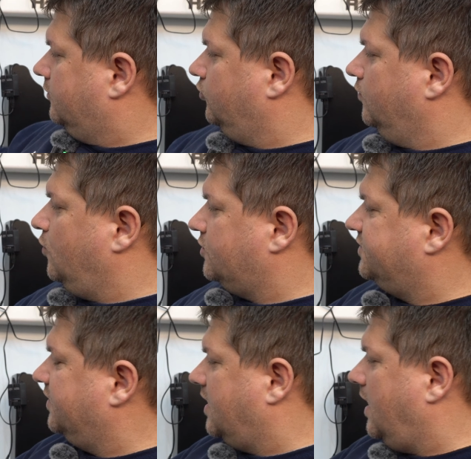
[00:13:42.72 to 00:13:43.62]

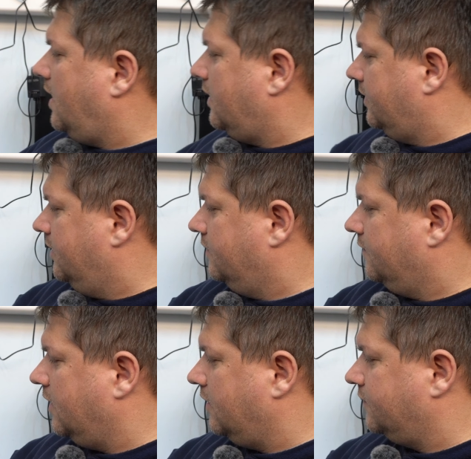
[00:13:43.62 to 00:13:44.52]
towards the car
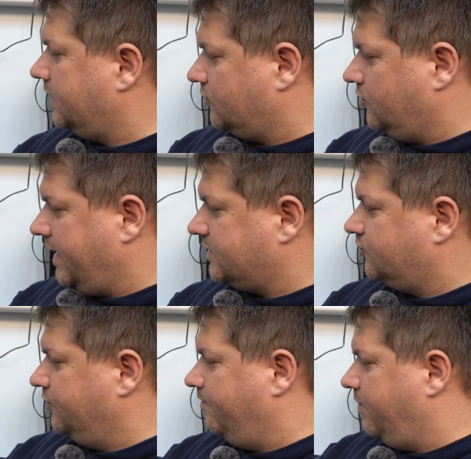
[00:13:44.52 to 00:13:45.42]
uh, that connects
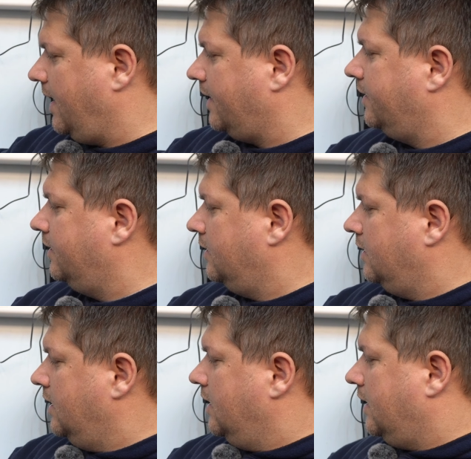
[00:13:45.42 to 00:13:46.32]
to the plug.
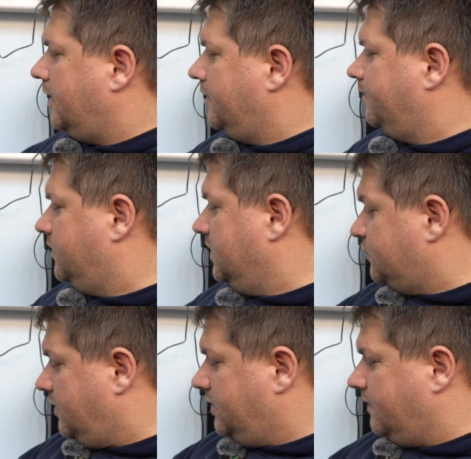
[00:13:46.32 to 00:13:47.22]
Um,
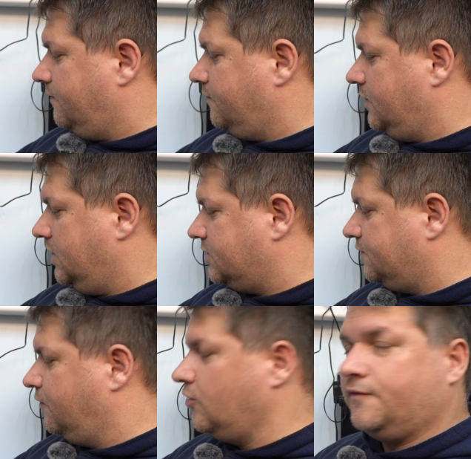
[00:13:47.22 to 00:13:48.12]
this one,
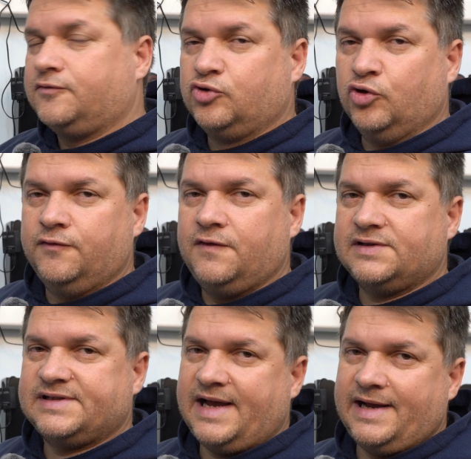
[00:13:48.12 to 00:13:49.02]
it's full of TÜV
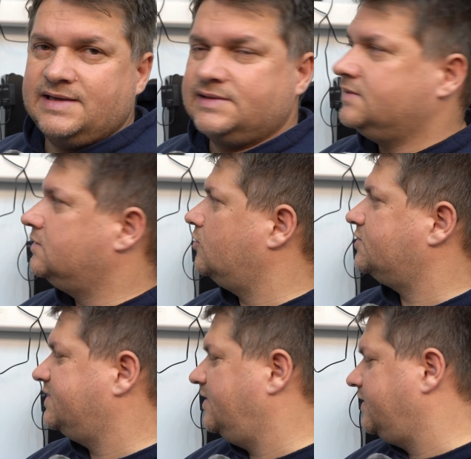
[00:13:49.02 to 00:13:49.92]
signs or
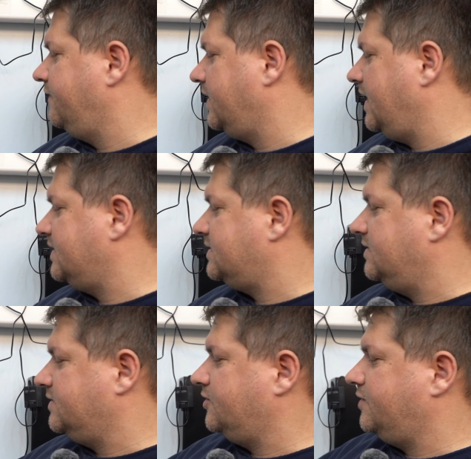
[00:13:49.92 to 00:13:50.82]
certificates.
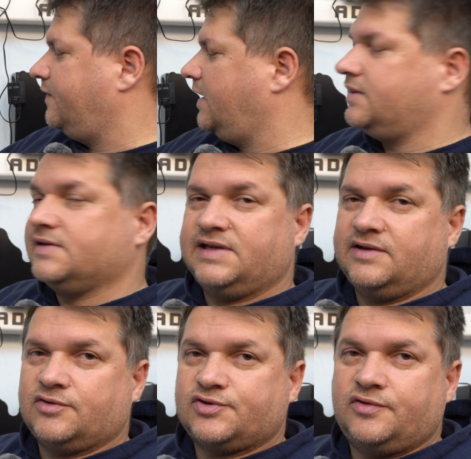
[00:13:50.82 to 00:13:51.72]
The certificate is
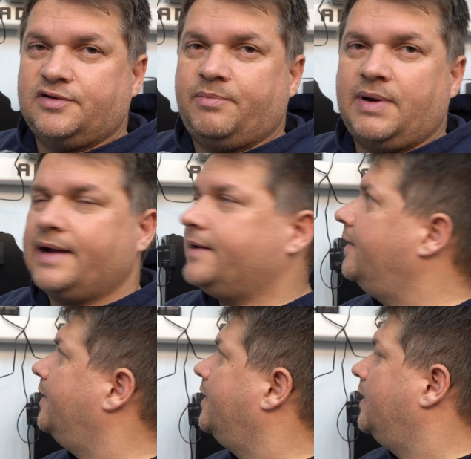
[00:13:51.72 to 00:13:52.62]
here also on the plug,
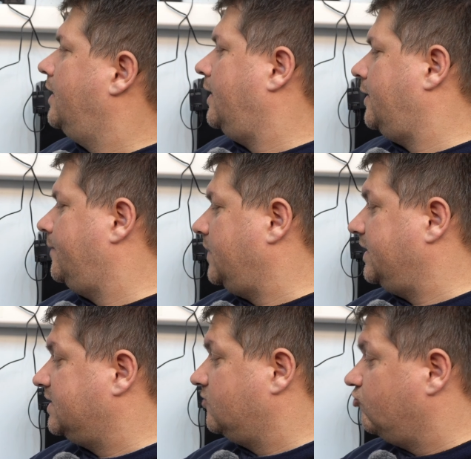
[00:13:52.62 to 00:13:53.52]
um,
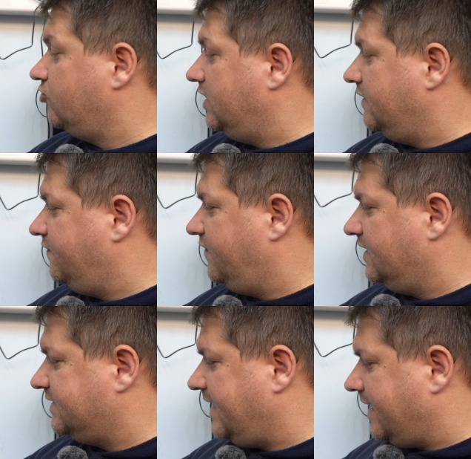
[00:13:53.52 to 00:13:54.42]
and it really
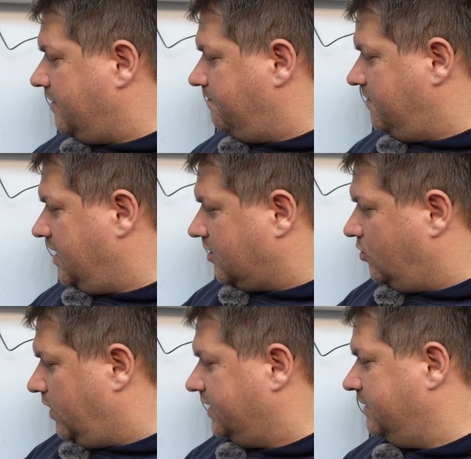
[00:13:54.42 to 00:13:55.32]
feels like a, a
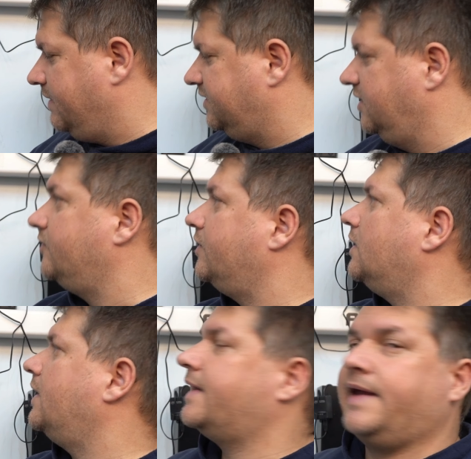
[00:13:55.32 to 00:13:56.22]
quality
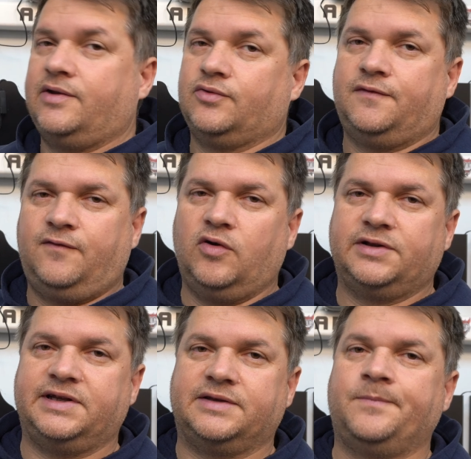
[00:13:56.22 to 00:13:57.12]
material. I cannot
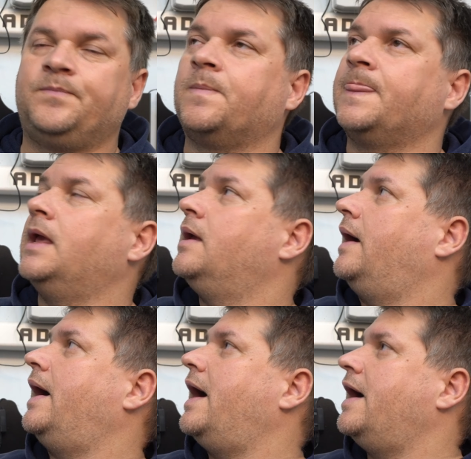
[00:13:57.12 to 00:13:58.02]
fault it.
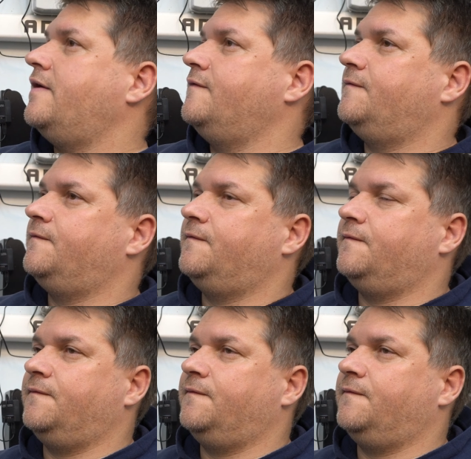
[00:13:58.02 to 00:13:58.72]
I've